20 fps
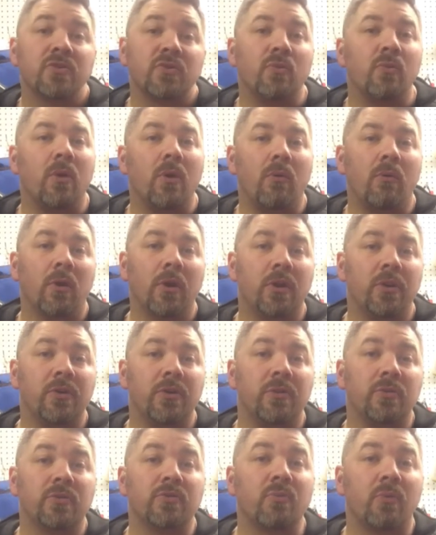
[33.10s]
So what we're going to
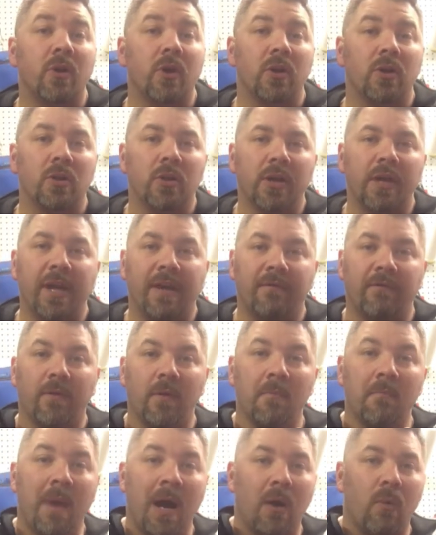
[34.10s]
do is we're going to look at
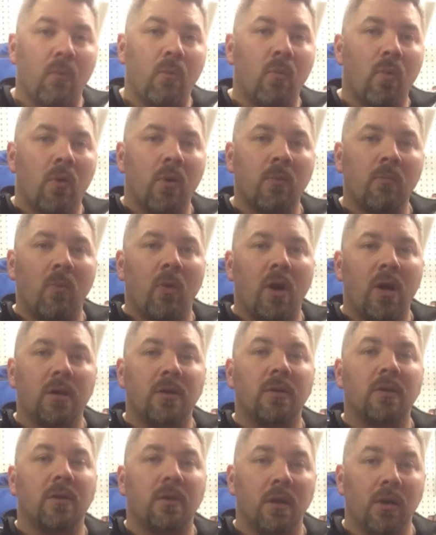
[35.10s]
from my warm
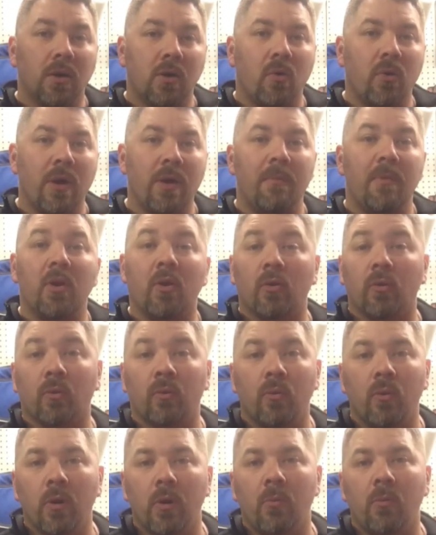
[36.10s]
water equipment or
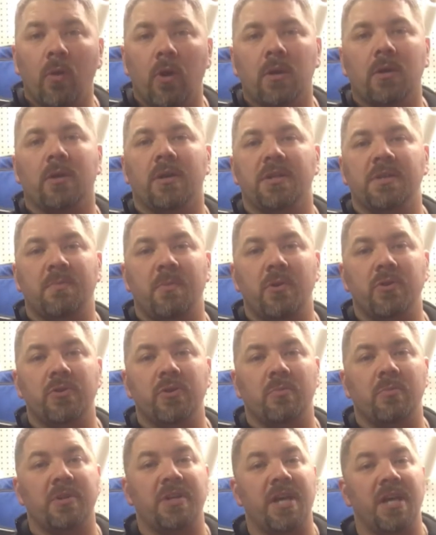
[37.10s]
warm water
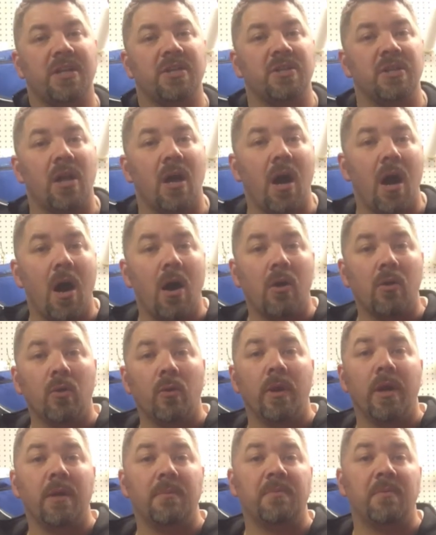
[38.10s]
exposure protection all the
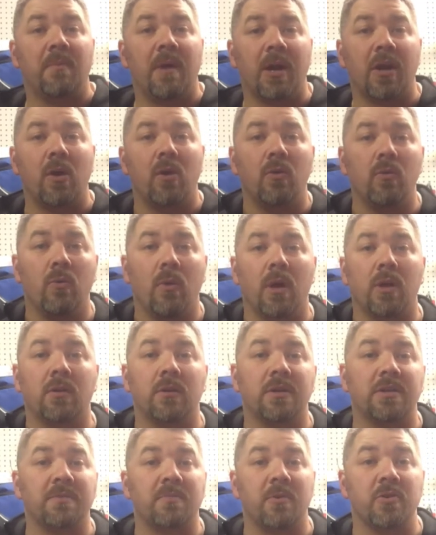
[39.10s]
way up to my cold
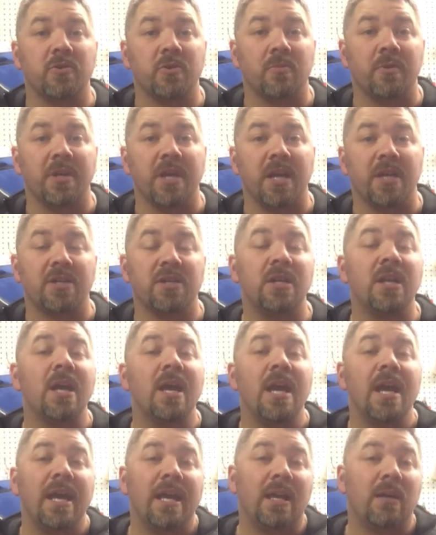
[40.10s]
water exposure protection,
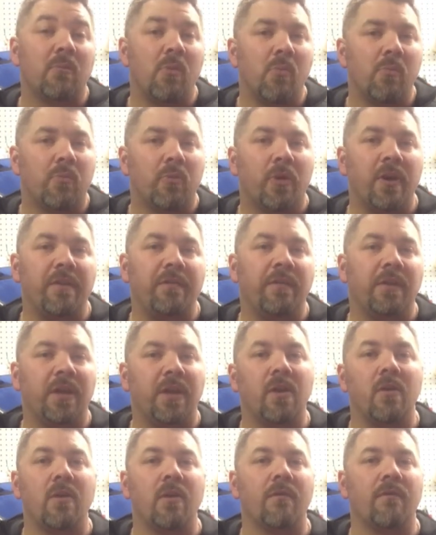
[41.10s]
and I'm going to
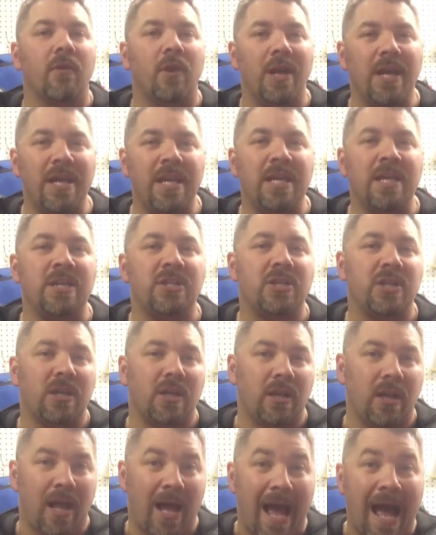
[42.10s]
briefly go over each
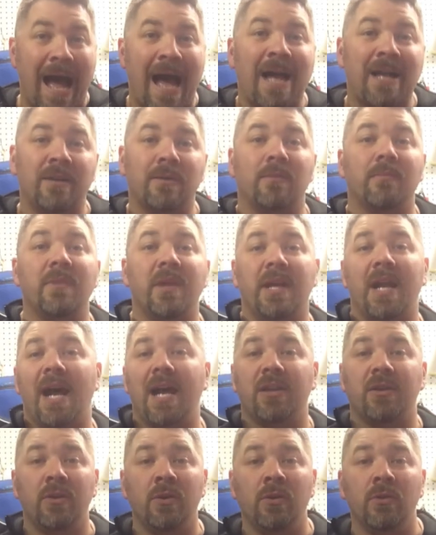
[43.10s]
item that
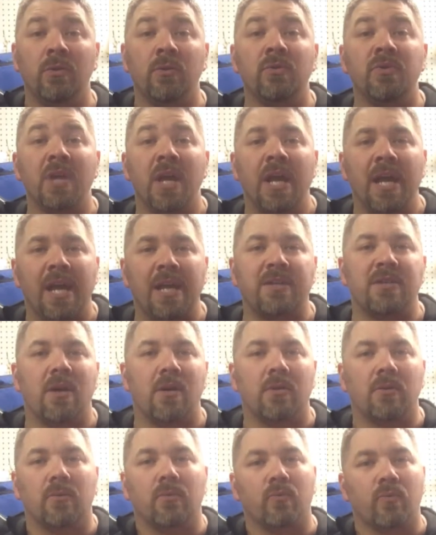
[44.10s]
I use and
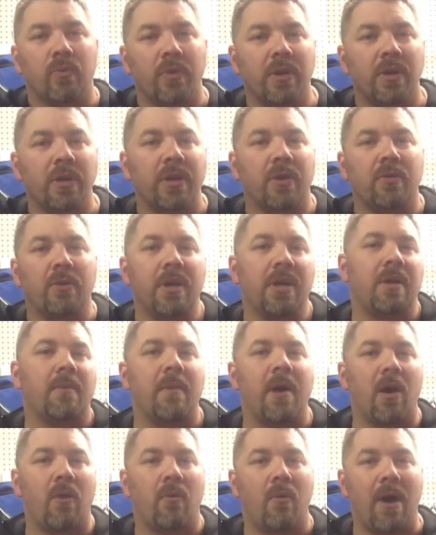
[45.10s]
talk really quick
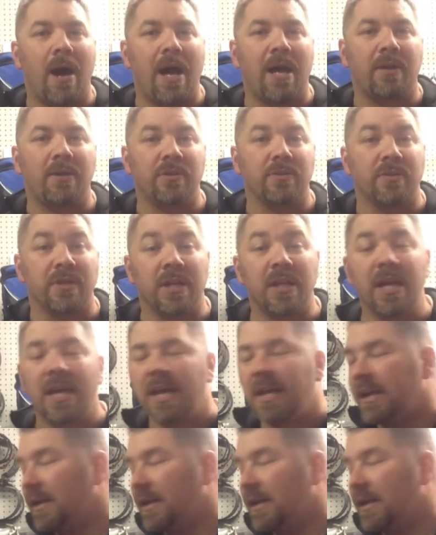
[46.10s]
about why I use it.